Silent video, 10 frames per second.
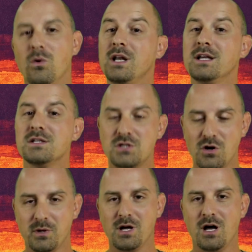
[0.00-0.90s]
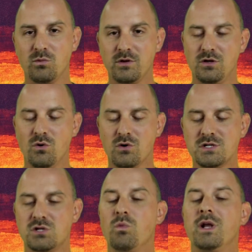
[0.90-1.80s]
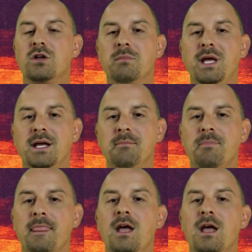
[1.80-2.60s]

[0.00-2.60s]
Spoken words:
what is going on with yours and when you're meeting.